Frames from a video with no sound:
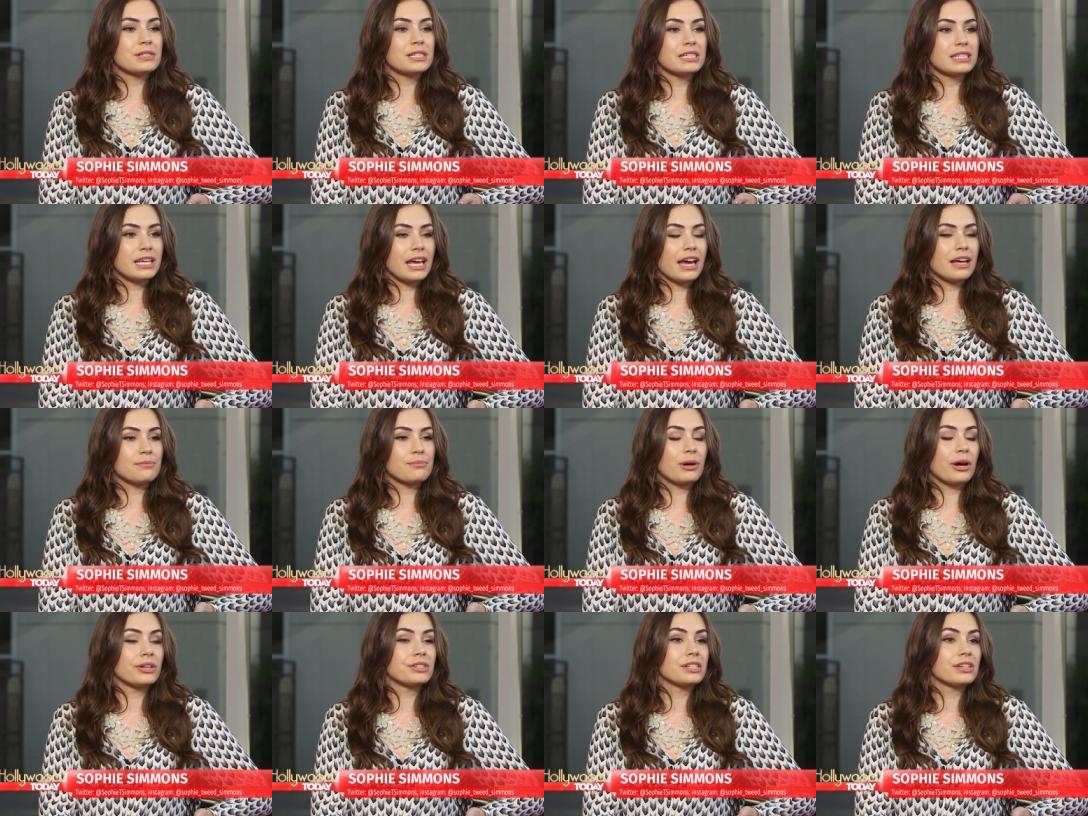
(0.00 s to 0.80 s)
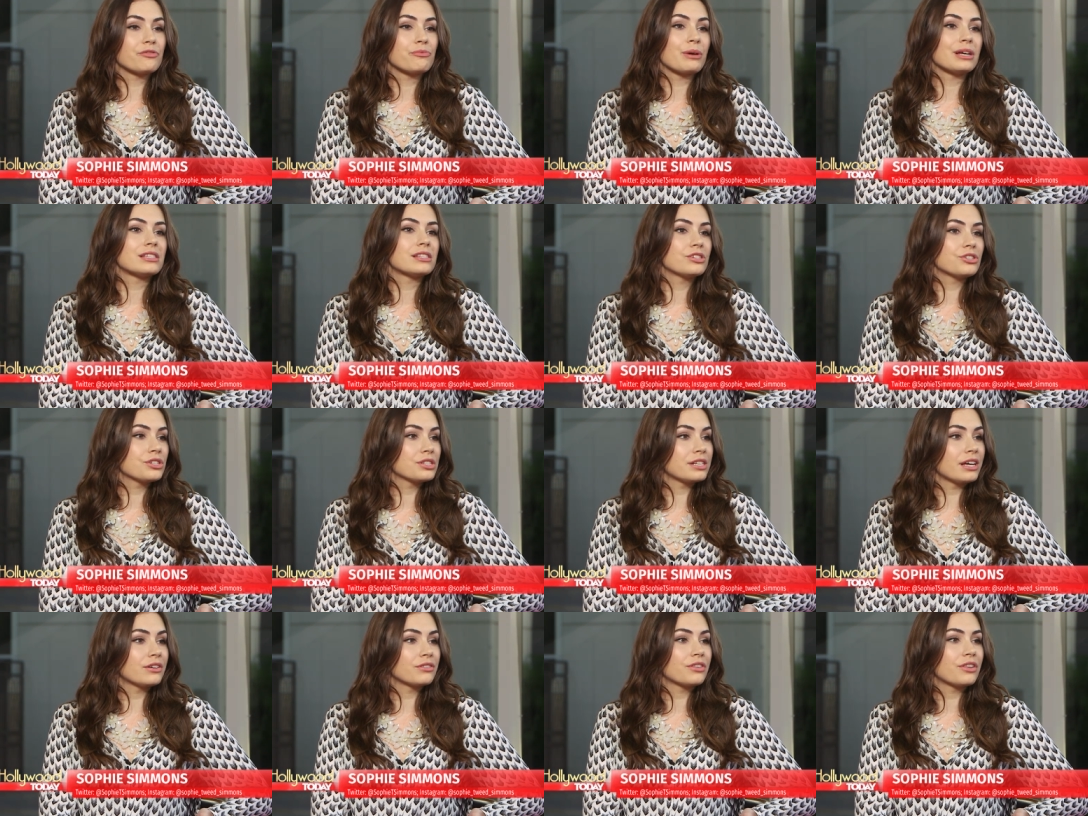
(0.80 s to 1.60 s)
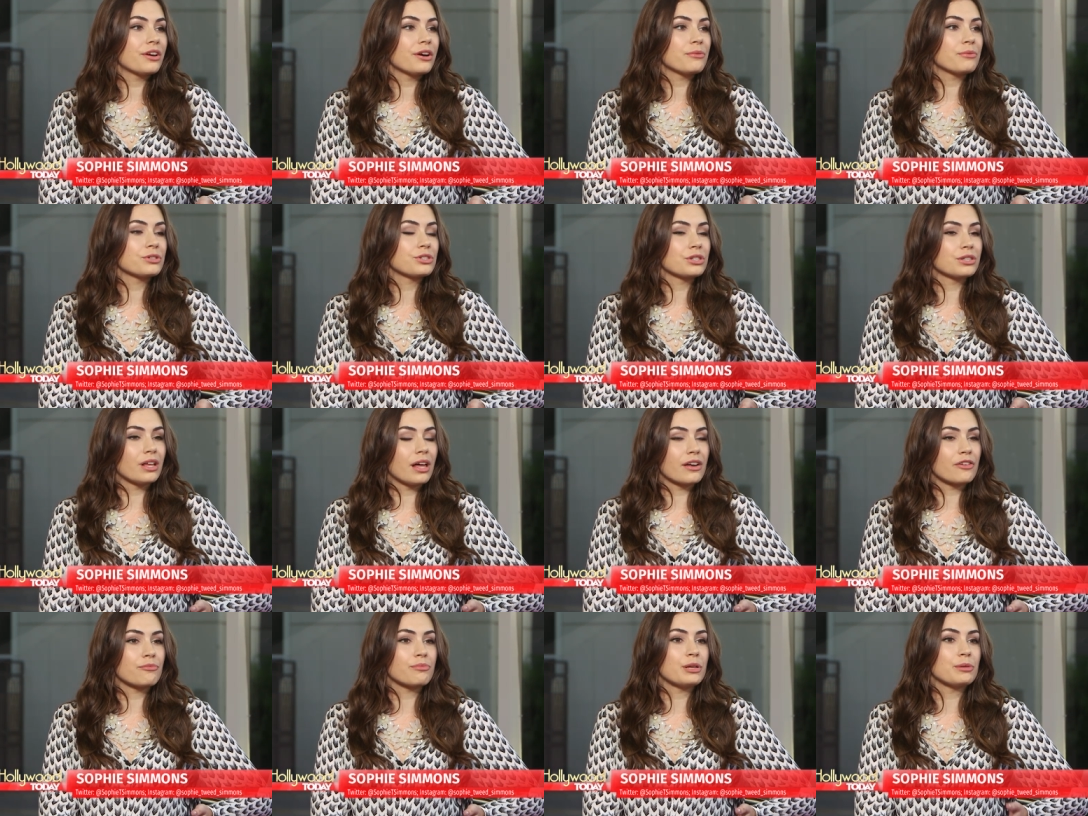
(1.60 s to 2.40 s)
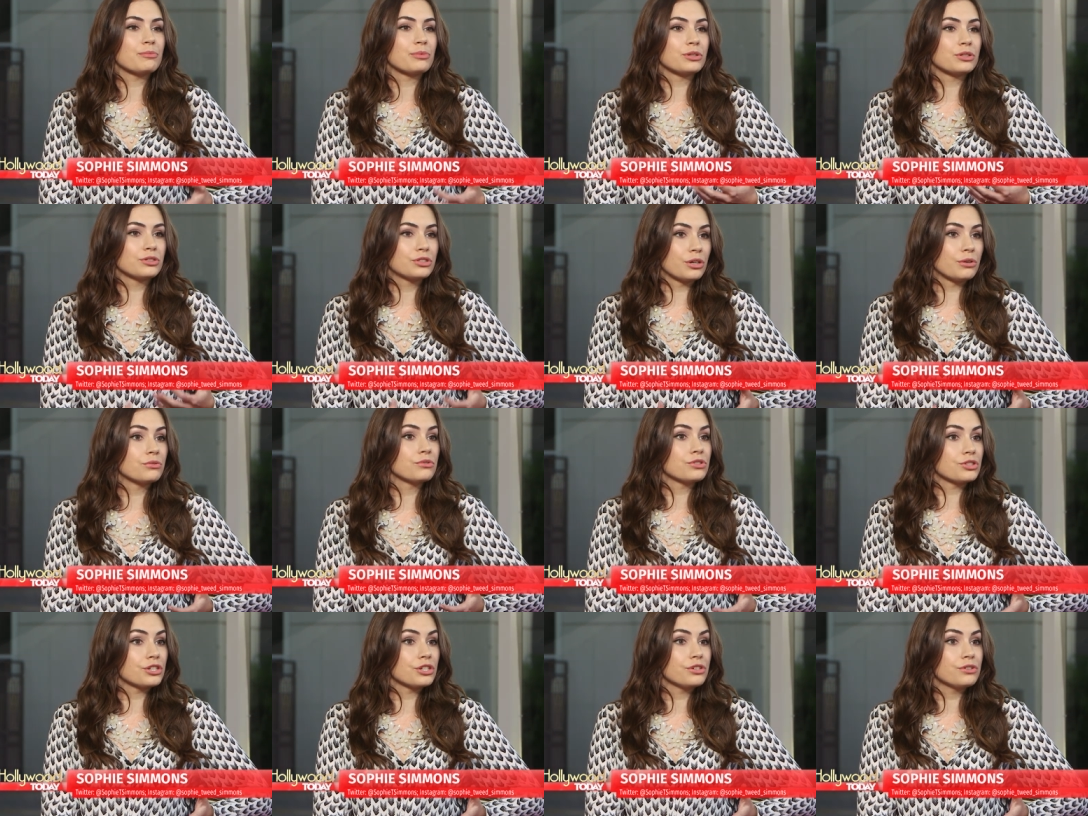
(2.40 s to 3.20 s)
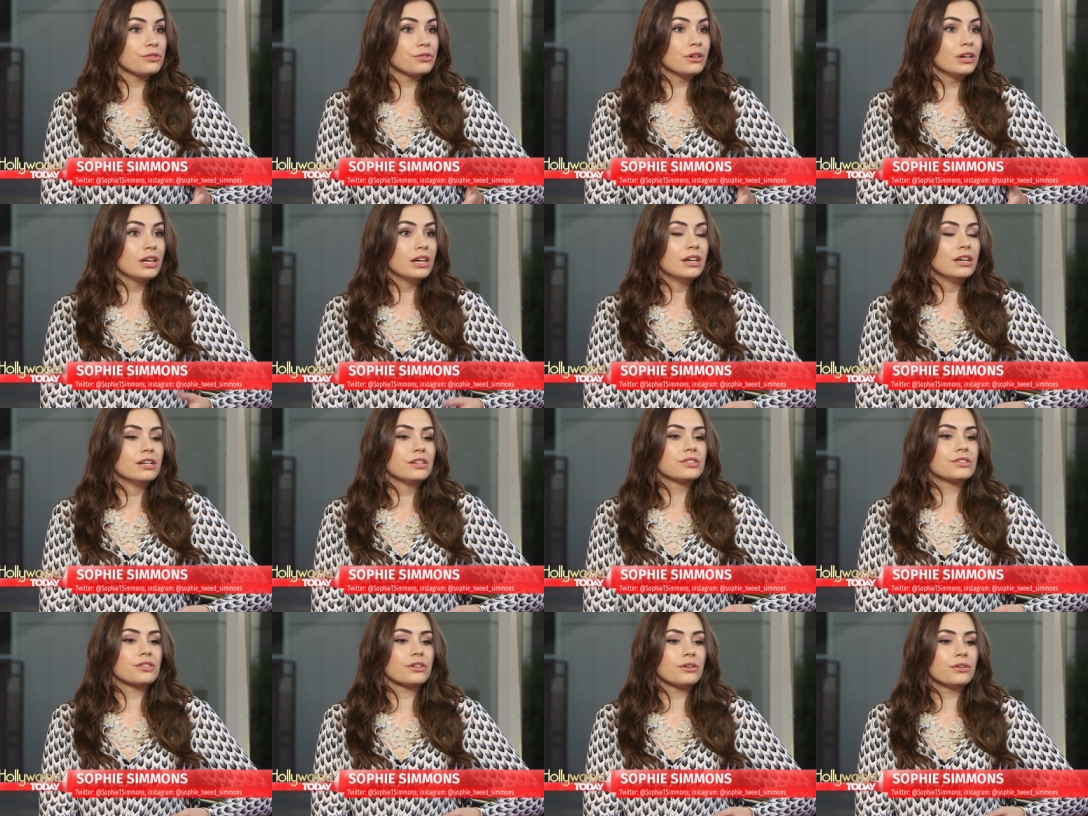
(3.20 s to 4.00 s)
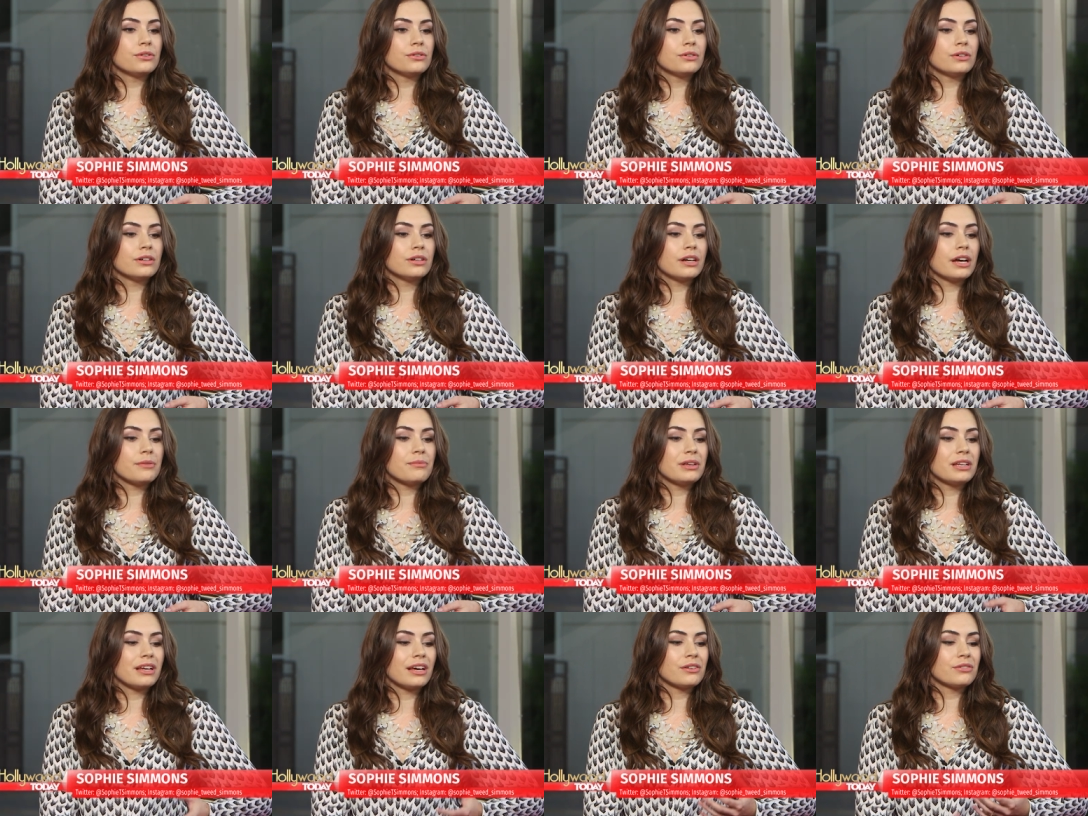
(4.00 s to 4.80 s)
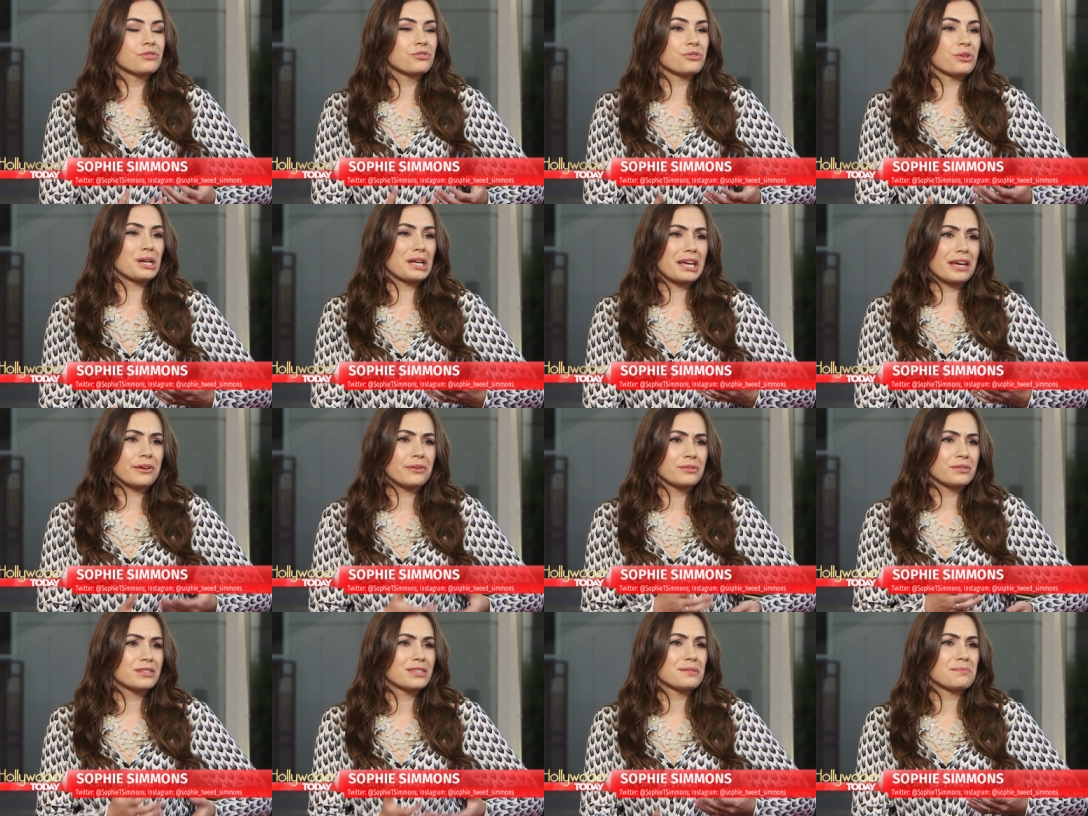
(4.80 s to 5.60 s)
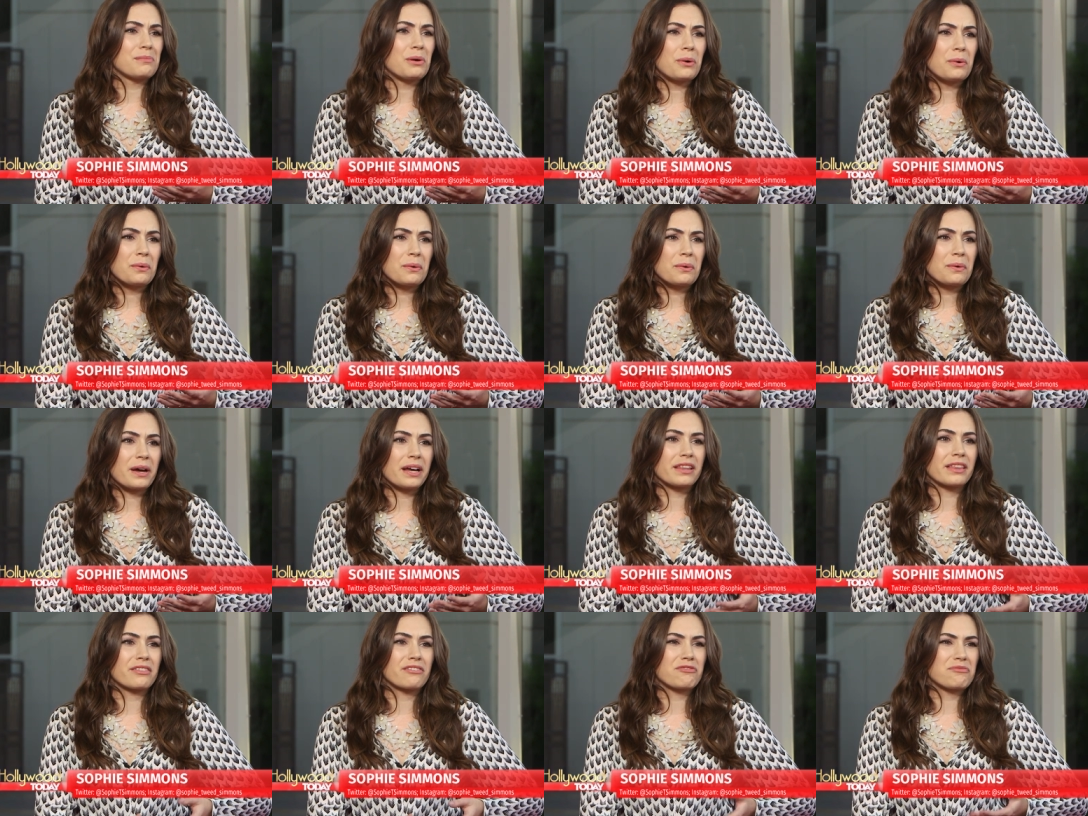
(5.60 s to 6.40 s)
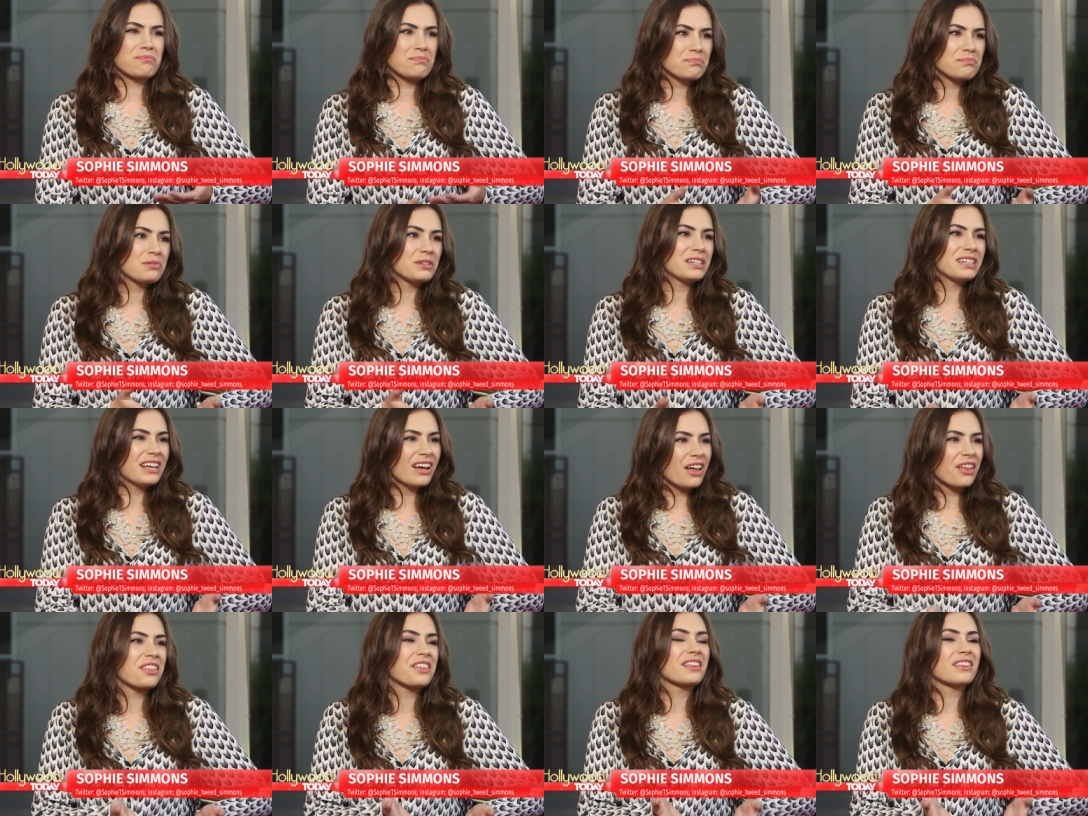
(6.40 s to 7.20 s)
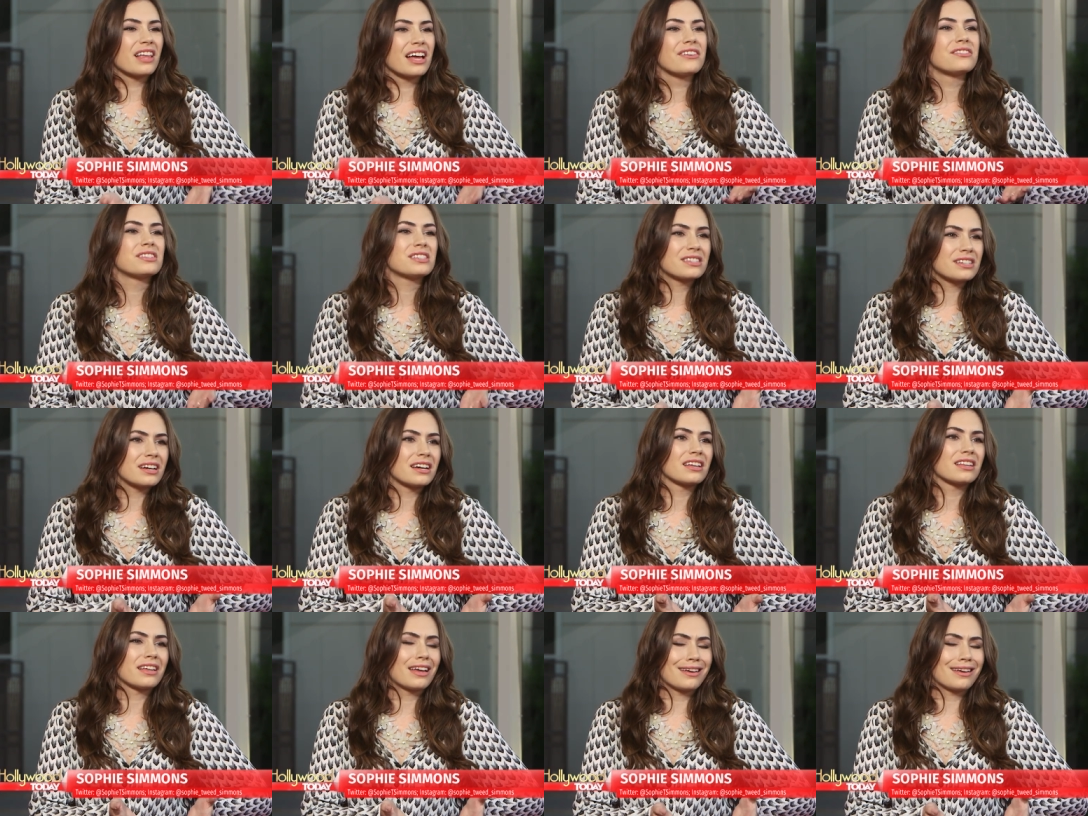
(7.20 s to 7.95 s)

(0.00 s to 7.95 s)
to get positive messages out there, which a lot of people don't do. Mm -hmm. So, I mean, I don't drink, I don't smoke, I live pretty healthy lifestyle.